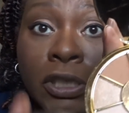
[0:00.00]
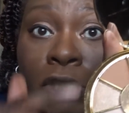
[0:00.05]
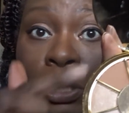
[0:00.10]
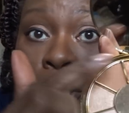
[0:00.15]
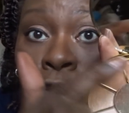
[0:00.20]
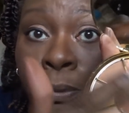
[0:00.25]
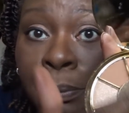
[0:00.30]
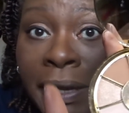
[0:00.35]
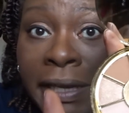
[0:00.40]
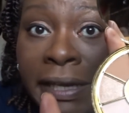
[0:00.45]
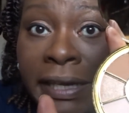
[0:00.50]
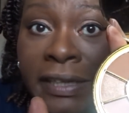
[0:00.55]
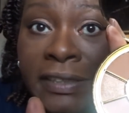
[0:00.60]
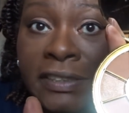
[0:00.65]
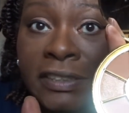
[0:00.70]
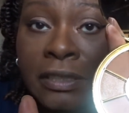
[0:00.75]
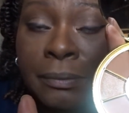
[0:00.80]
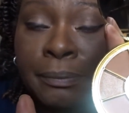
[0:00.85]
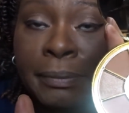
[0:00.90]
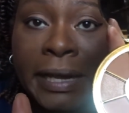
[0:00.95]
Go back
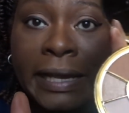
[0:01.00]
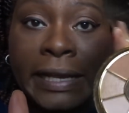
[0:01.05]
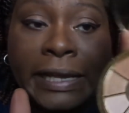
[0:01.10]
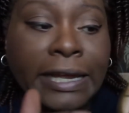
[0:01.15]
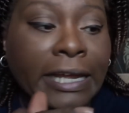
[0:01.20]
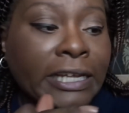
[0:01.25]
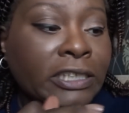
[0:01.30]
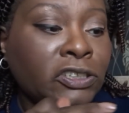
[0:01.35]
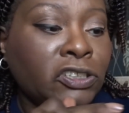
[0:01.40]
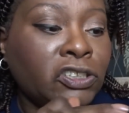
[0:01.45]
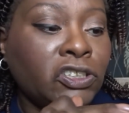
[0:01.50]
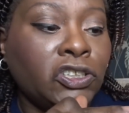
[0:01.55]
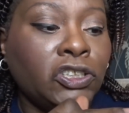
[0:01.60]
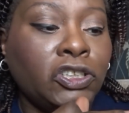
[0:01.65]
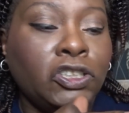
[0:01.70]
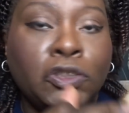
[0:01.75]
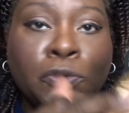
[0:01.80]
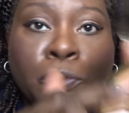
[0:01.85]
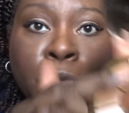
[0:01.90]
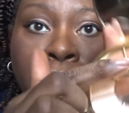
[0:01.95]
into the palette and just
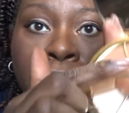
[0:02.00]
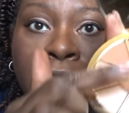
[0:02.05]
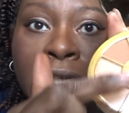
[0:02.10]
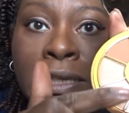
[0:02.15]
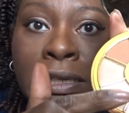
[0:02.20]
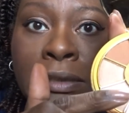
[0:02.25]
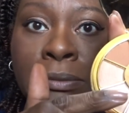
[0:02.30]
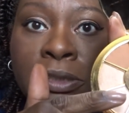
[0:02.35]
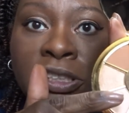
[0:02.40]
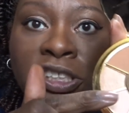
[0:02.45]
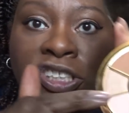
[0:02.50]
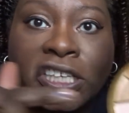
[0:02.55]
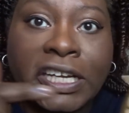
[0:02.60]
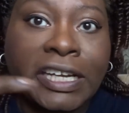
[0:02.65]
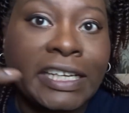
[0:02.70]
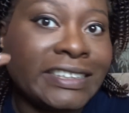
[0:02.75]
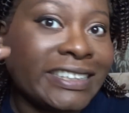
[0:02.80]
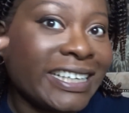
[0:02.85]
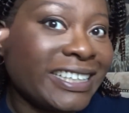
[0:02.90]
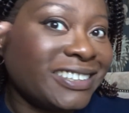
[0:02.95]
use one of the glimmer
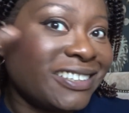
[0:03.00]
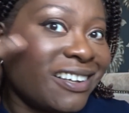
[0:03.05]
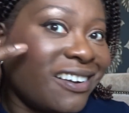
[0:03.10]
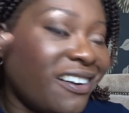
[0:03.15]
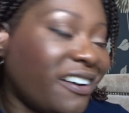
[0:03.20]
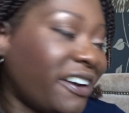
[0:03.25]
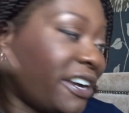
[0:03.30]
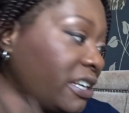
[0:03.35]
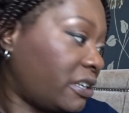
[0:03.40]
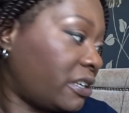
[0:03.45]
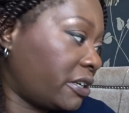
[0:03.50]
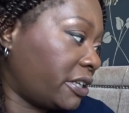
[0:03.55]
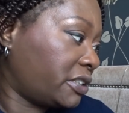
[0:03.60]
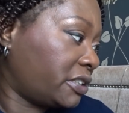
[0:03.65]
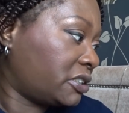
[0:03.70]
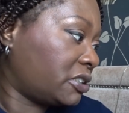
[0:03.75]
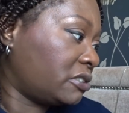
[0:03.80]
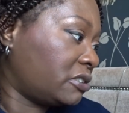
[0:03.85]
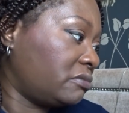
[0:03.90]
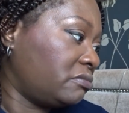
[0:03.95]
shades as a
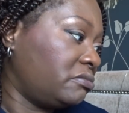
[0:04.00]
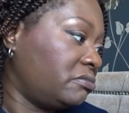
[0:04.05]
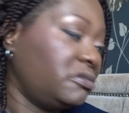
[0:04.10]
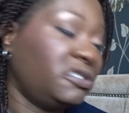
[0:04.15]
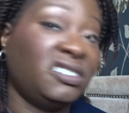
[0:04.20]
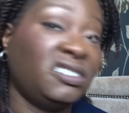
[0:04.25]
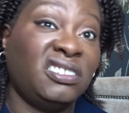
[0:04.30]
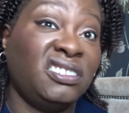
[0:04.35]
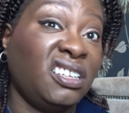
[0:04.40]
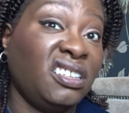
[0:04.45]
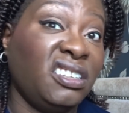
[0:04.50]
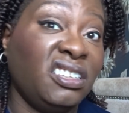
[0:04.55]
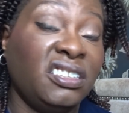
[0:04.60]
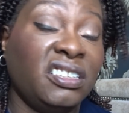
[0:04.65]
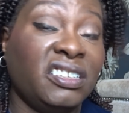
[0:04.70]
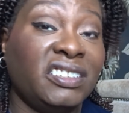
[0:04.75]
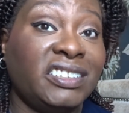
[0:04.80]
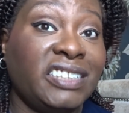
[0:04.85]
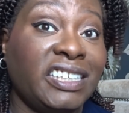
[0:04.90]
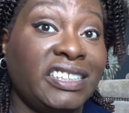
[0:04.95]
highlighter, because
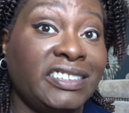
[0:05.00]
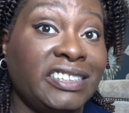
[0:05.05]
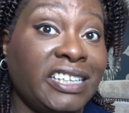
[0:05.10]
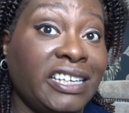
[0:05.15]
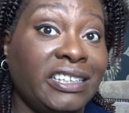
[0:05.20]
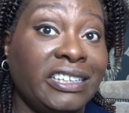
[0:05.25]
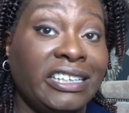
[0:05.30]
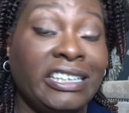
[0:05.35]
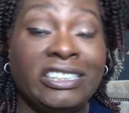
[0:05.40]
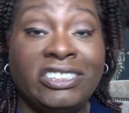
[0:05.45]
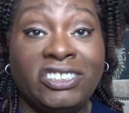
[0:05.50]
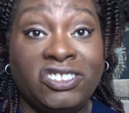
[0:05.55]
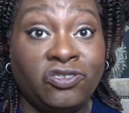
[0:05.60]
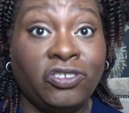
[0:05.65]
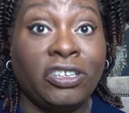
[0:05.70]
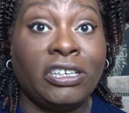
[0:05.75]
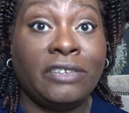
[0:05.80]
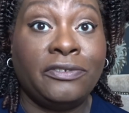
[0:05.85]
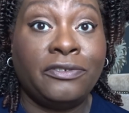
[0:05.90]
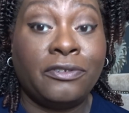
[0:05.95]
nothing that says that it's
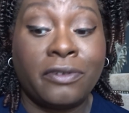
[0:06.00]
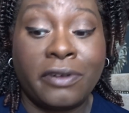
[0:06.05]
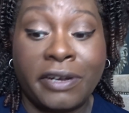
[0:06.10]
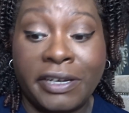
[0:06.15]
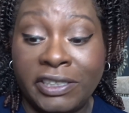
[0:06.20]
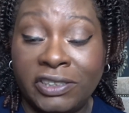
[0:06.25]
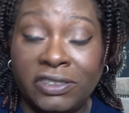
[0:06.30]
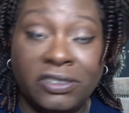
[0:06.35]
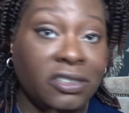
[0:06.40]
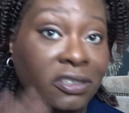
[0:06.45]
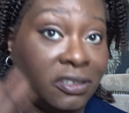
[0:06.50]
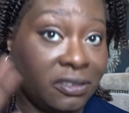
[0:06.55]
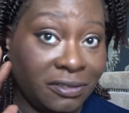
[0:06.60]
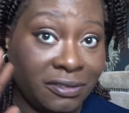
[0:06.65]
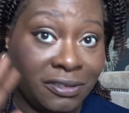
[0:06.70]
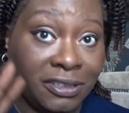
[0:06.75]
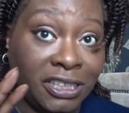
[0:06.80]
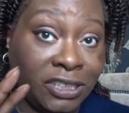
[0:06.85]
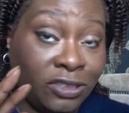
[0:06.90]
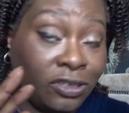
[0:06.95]
strictly for eyes.
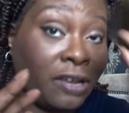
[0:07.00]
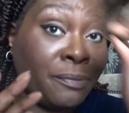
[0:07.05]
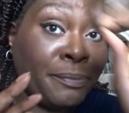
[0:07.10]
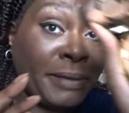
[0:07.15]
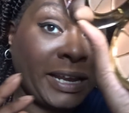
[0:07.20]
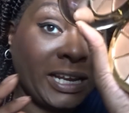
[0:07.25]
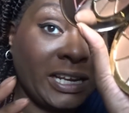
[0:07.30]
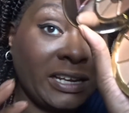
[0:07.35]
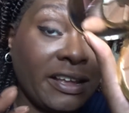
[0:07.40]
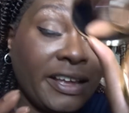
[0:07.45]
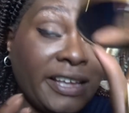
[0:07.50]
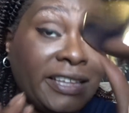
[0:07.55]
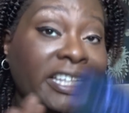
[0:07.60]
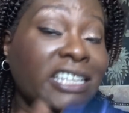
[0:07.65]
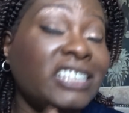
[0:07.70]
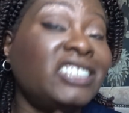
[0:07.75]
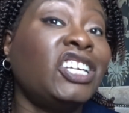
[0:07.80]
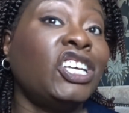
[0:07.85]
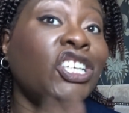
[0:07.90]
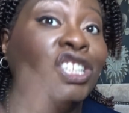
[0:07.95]
You've got a palette like
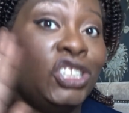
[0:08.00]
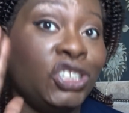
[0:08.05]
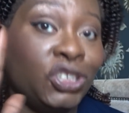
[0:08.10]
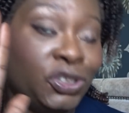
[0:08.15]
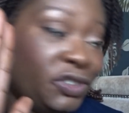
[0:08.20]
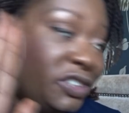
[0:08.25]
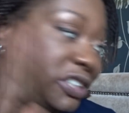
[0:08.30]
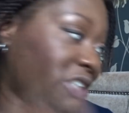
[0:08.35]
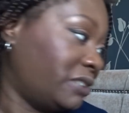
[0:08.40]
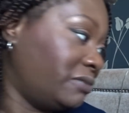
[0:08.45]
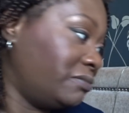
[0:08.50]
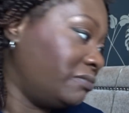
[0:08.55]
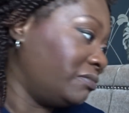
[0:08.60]
this, use it.